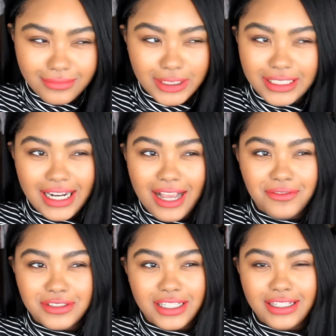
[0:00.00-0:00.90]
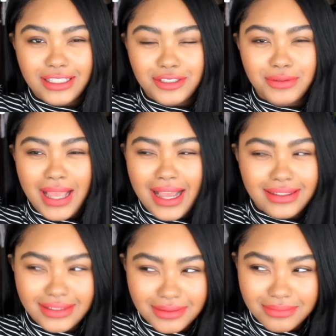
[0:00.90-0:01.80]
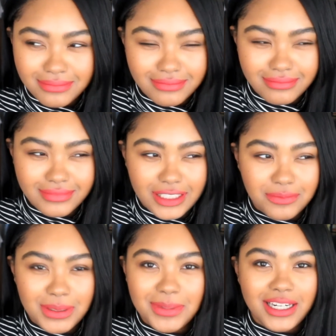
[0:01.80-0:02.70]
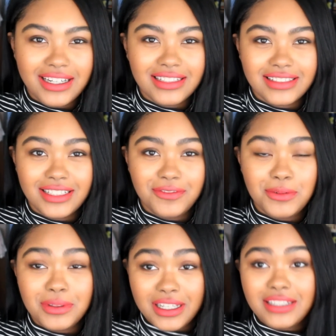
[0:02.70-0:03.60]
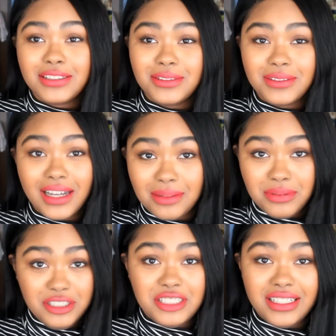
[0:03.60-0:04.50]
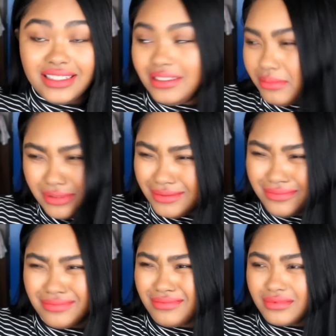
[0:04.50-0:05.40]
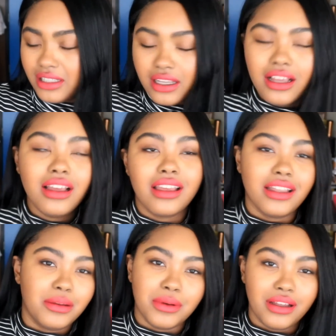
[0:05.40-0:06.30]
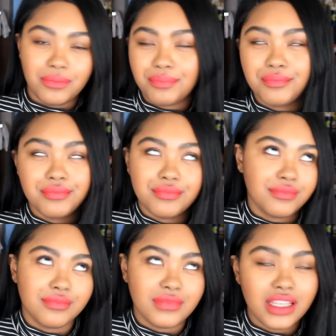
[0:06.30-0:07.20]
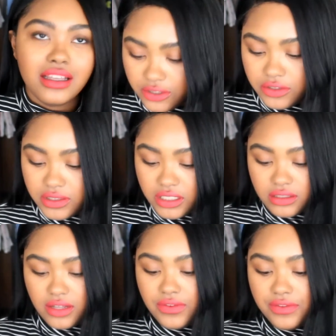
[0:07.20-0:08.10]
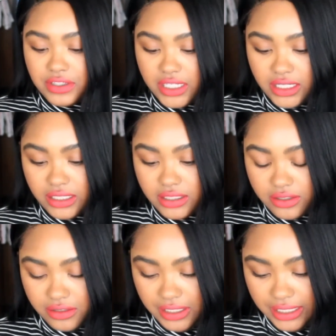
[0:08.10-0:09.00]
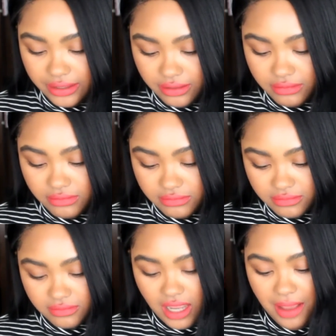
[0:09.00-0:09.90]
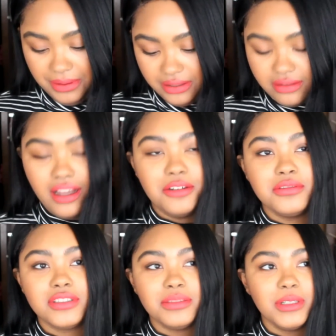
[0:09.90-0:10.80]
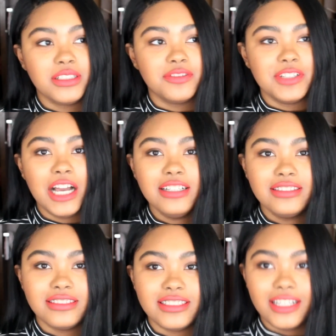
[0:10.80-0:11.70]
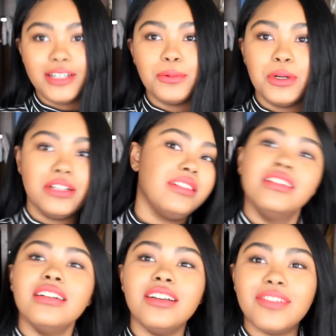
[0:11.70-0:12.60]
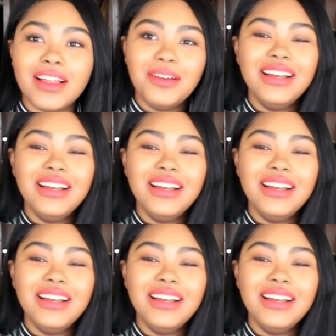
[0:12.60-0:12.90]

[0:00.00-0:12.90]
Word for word: when did I ever say that you had to give me money? I said, if you would like to, I'd appreciate it. But anyway, do you see yourself ever dating a Korean? I mean, I don't see myself not dating one. If